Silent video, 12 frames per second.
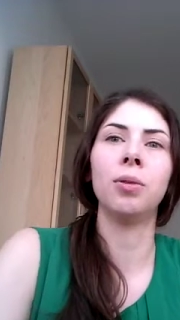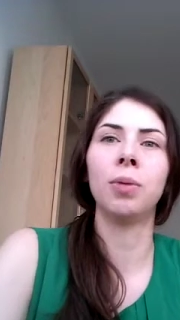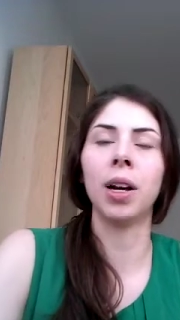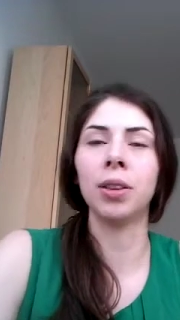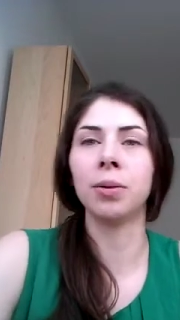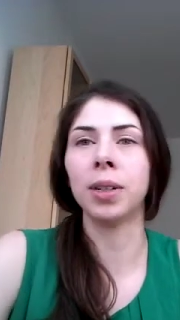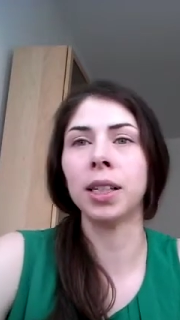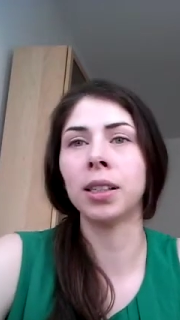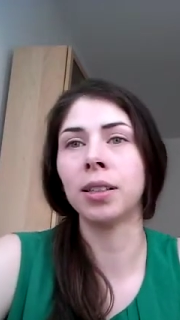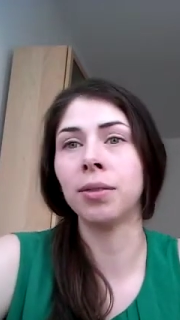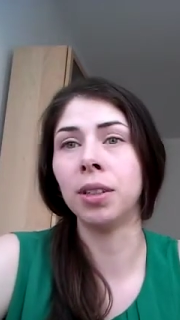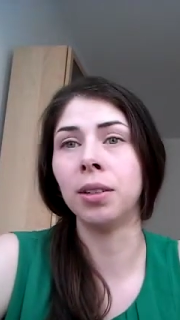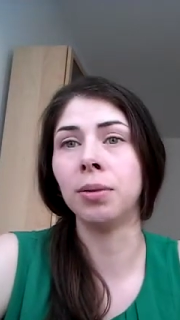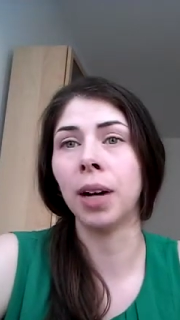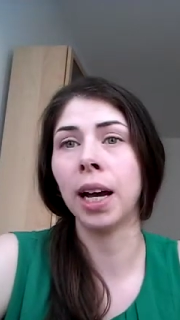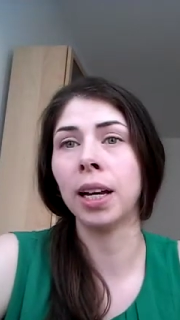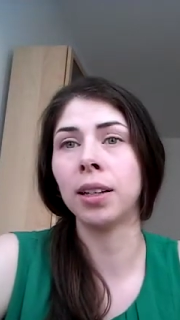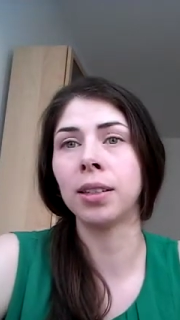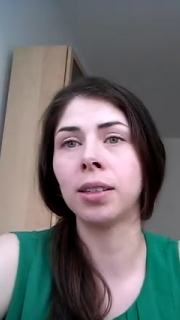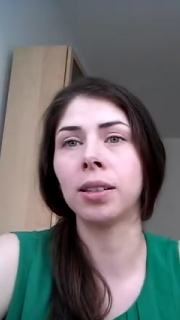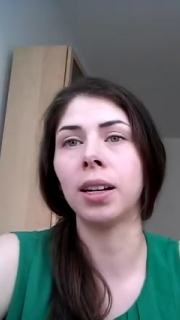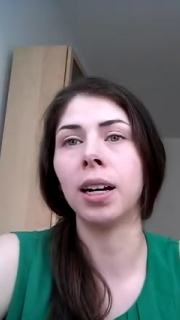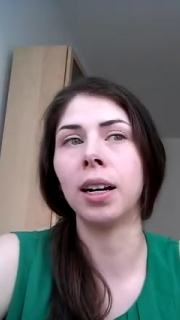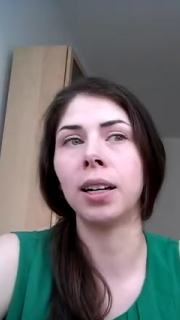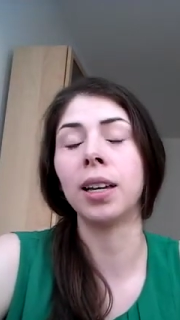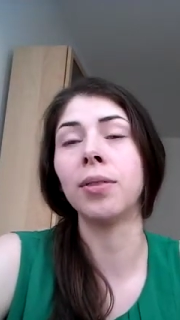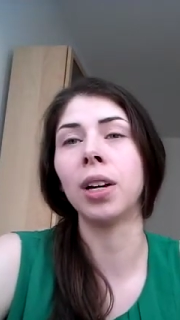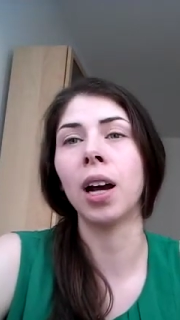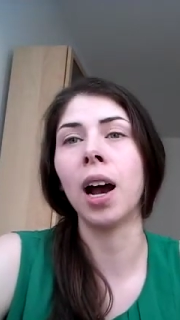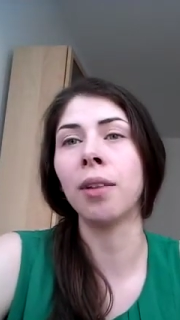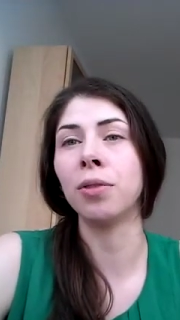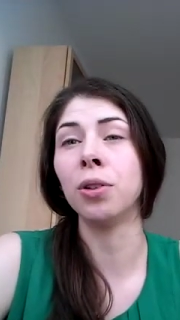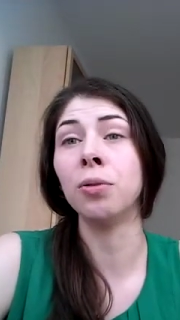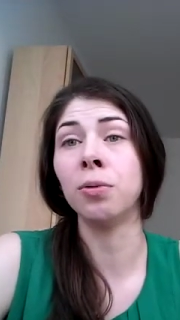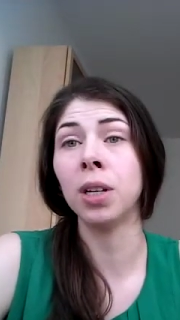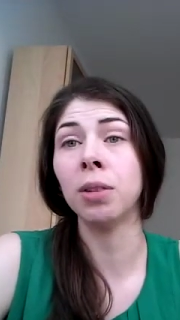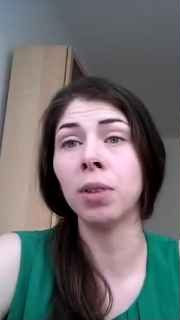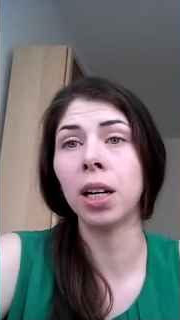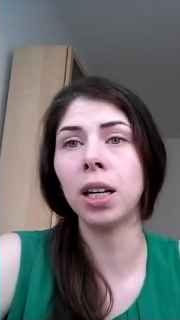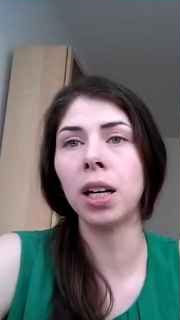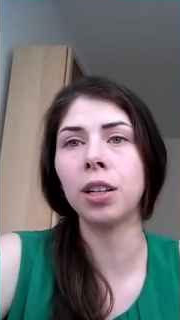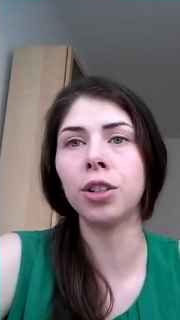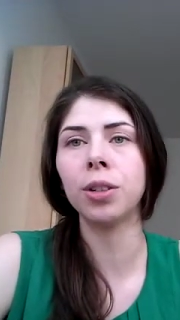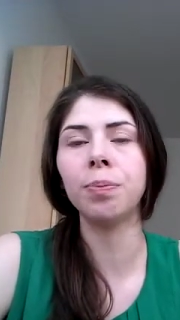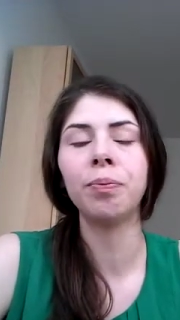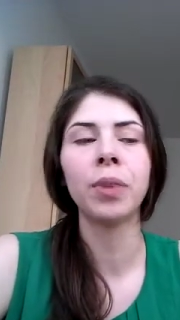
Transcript: run the risk of the device giving off UV radiation.